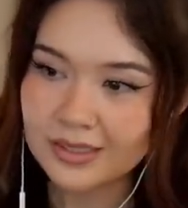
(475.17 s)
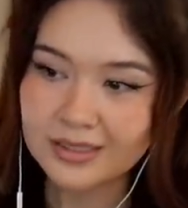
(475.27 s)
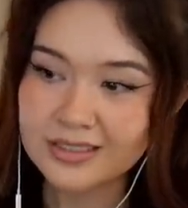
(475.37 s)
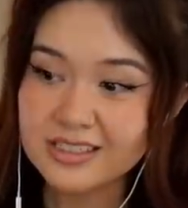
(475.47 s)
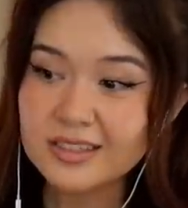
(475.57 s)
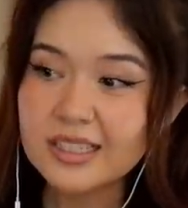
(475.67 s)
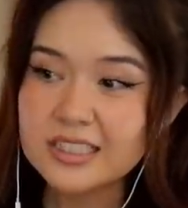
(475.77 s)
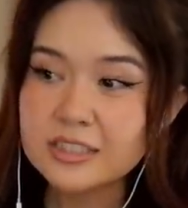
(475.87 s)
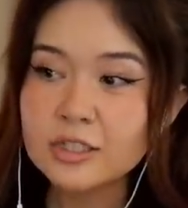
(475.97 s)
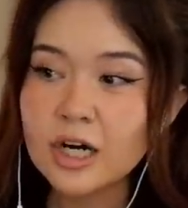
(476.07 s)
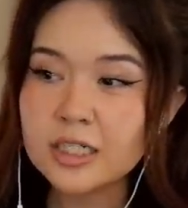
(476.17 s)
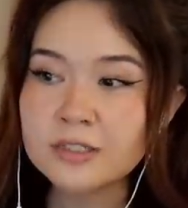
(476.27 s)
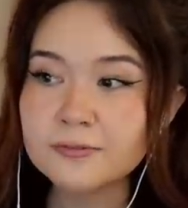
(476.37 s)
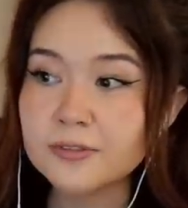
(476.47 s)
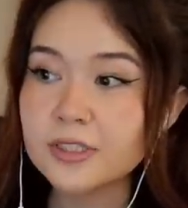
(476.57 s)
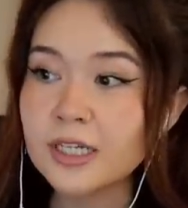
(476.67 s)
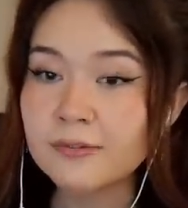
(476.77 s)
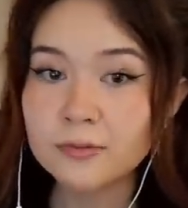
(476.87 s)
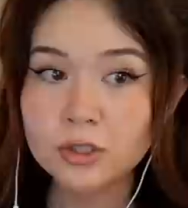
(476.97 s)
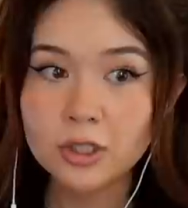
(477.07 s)
It's a nice garden for the
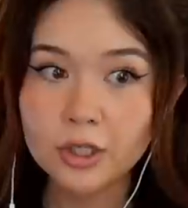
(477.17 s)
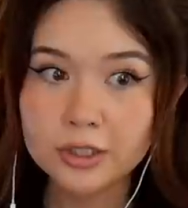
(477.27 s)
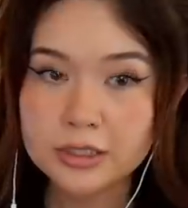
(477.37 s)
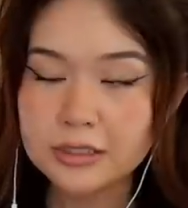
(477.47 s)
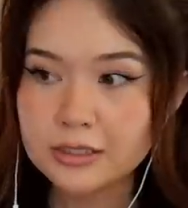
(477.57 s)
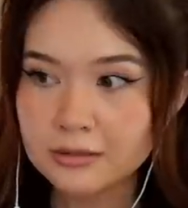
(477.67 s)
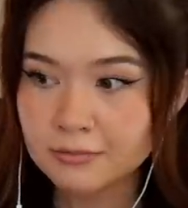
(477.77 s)
Evergardens.